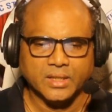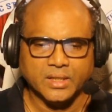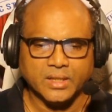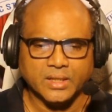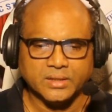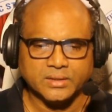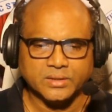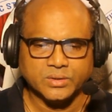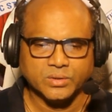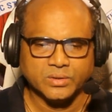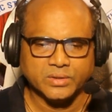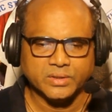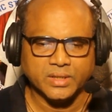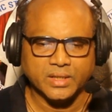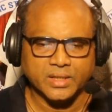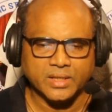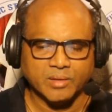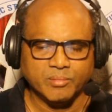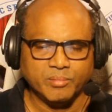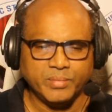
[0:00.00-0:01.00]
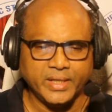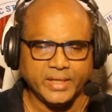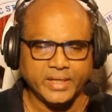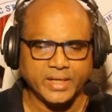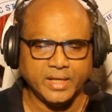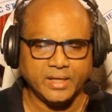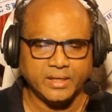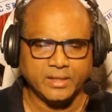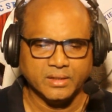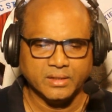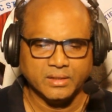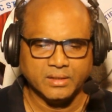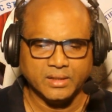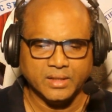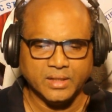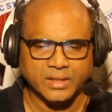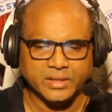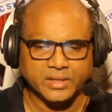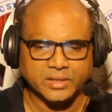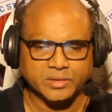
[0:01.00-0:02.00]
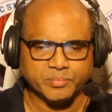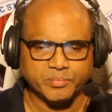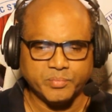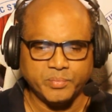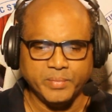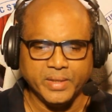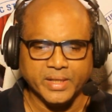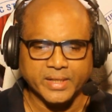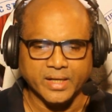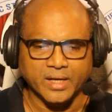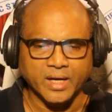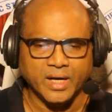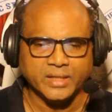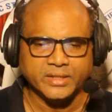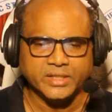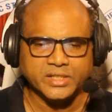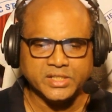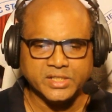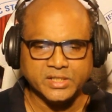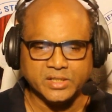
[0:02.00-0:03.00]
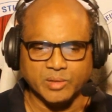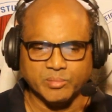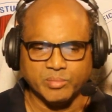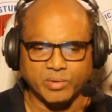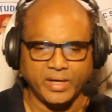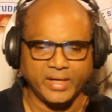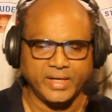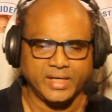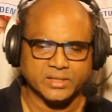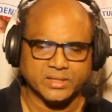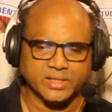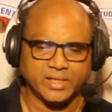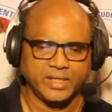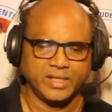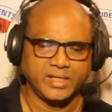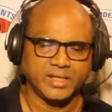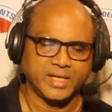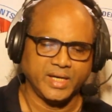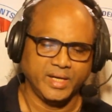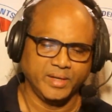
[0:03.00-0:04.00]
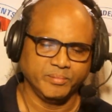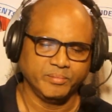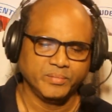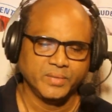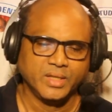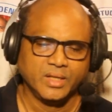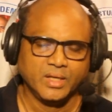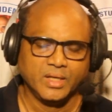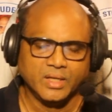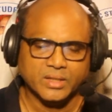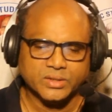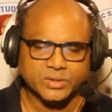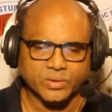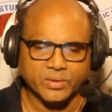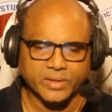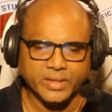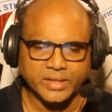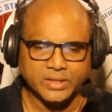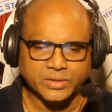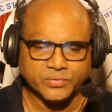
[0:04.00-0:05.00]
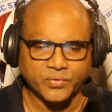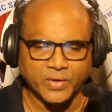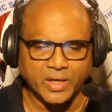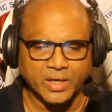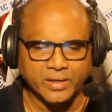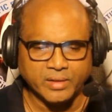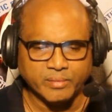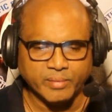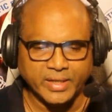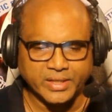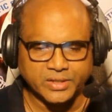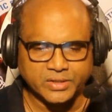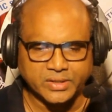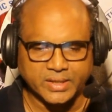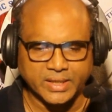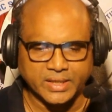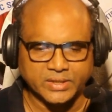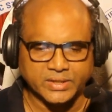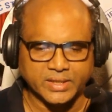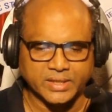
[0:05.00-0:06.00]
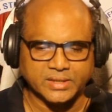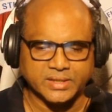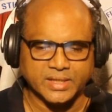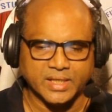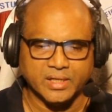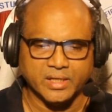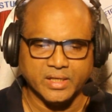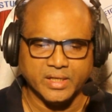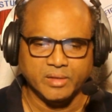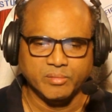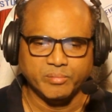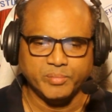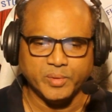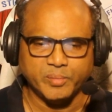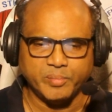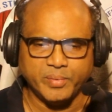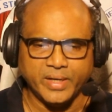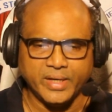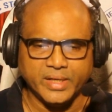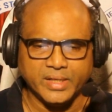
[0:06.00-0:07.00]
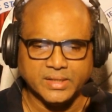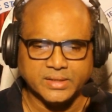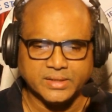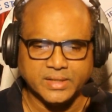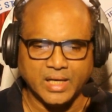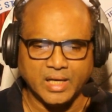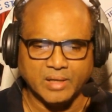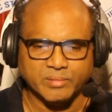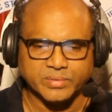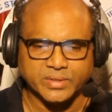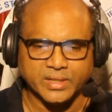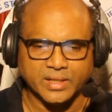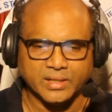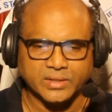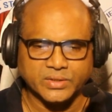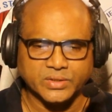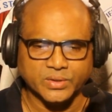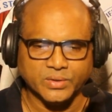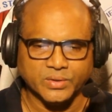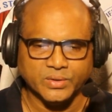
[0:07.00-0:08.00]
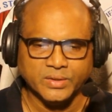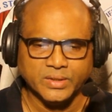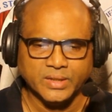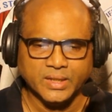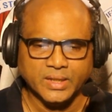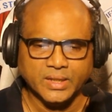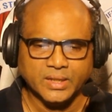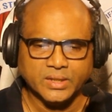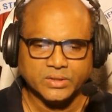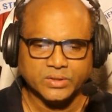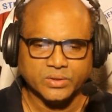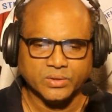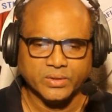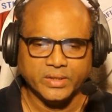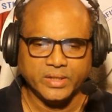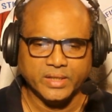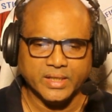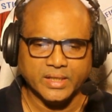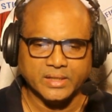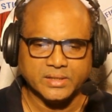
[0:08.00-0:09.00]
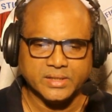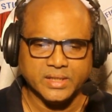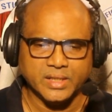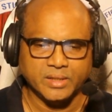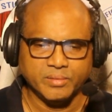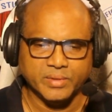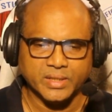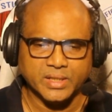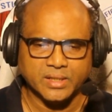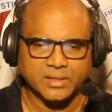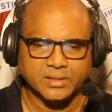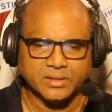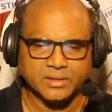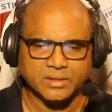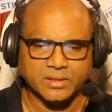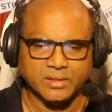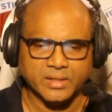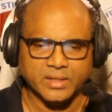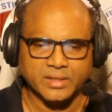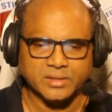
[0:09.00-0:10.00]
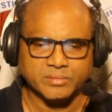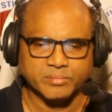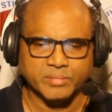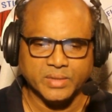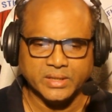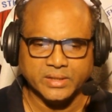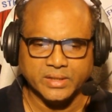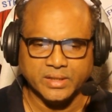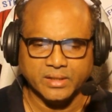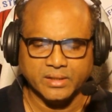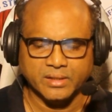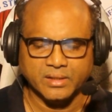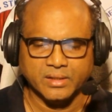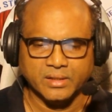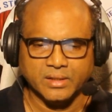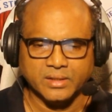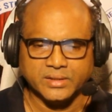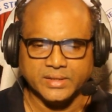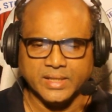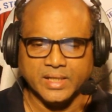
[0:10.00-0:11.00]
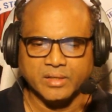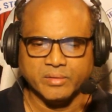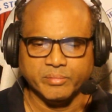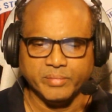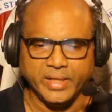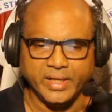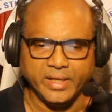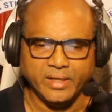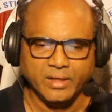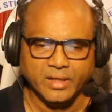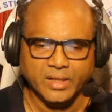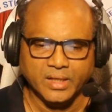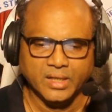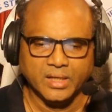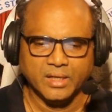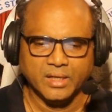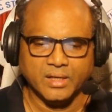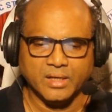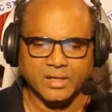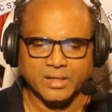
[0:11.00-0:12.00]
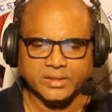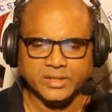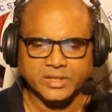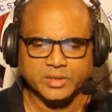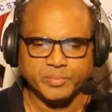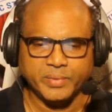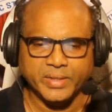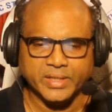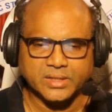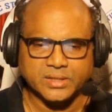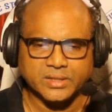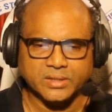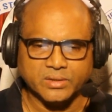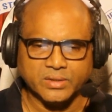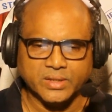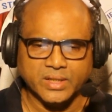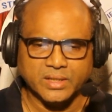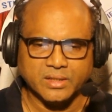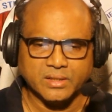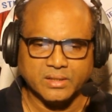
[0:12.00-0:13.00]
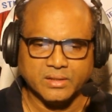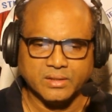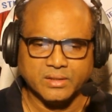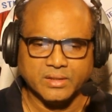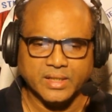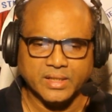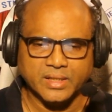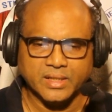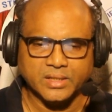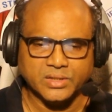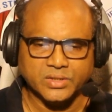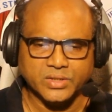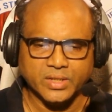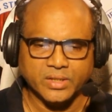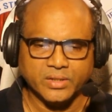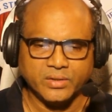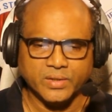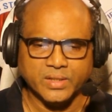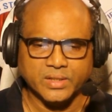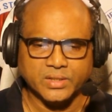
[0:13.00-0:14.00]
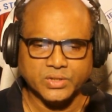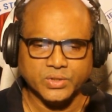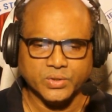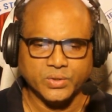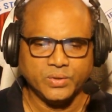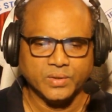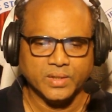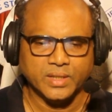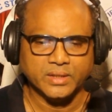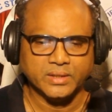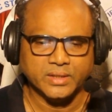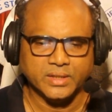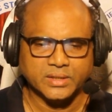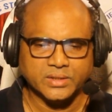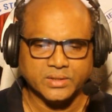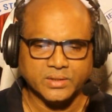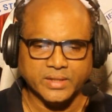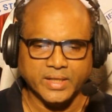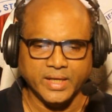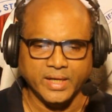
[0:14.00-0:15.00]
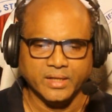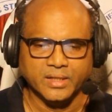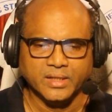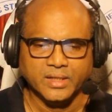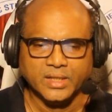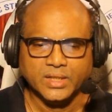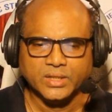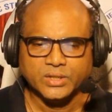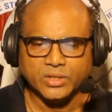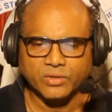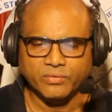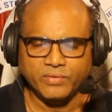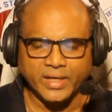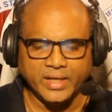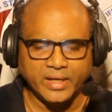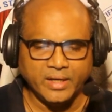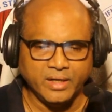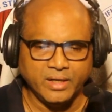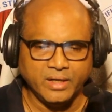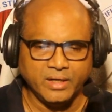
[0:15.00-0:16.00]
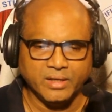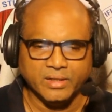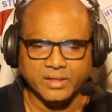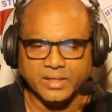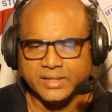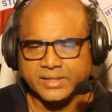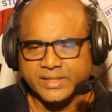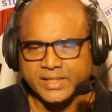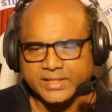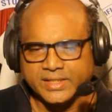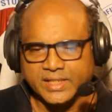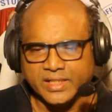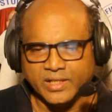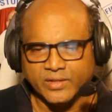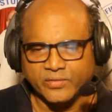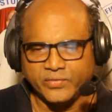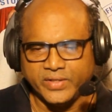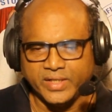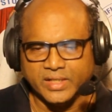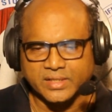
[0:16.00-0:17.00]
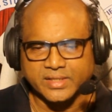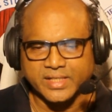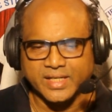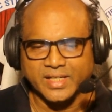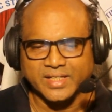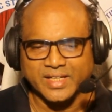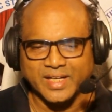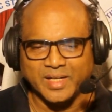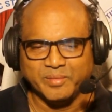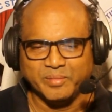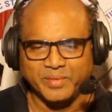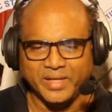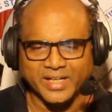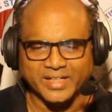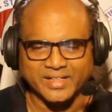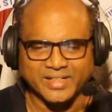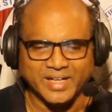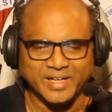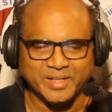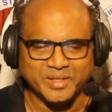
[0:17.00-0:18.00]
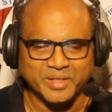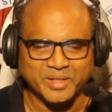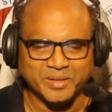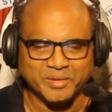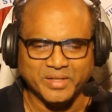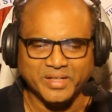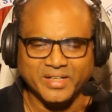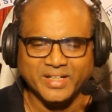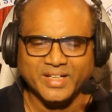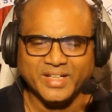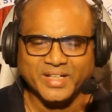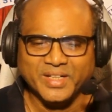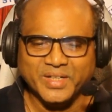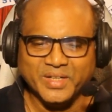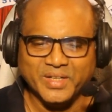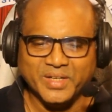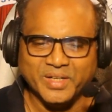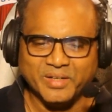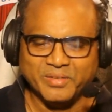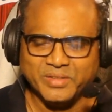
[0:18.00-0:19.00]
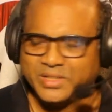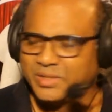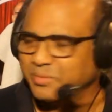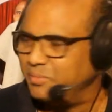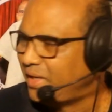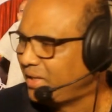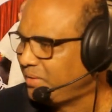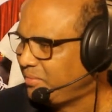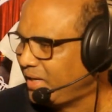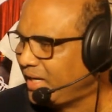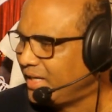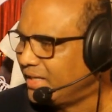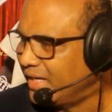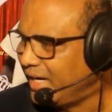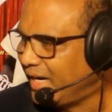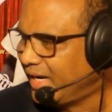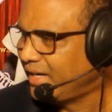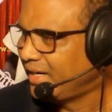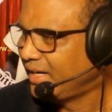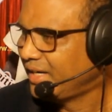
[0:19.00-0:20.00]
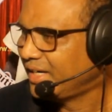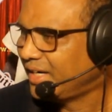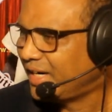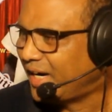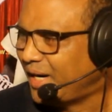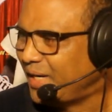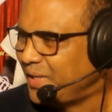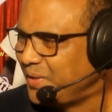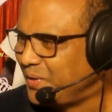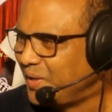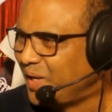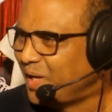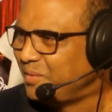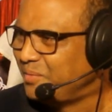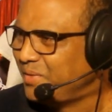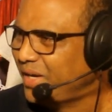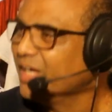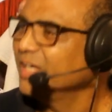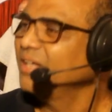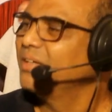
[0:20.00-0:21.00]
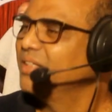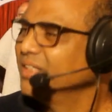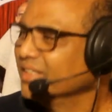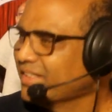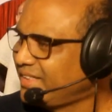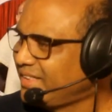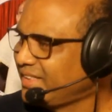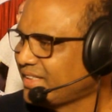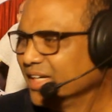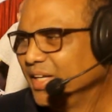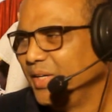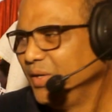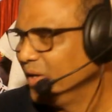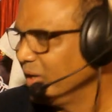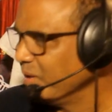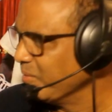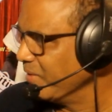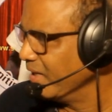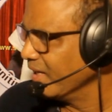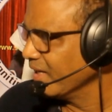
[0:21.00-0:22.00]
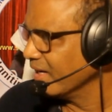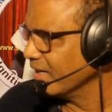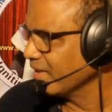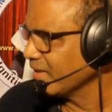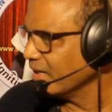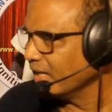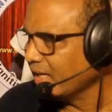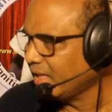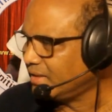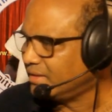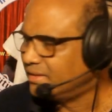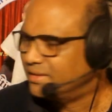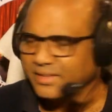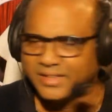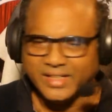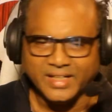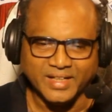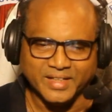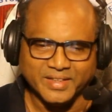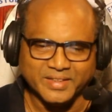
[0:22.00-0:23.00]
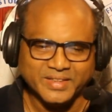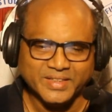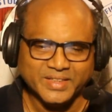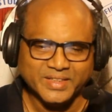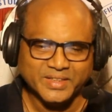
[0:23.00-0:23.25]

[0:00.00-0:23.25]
Uh, so they completed uh, all this making. Ah, this is a boy. Yesterday he came. So he is following my instructions and he prepared his lamps also. So you can see because uh, his mother uh, sent me uh, these pics so that uh, I can share you and show you all this. Okay. So when uh, six and a half years kid can make and with my mentoring, can't you all make? Can you all make online? Yeah.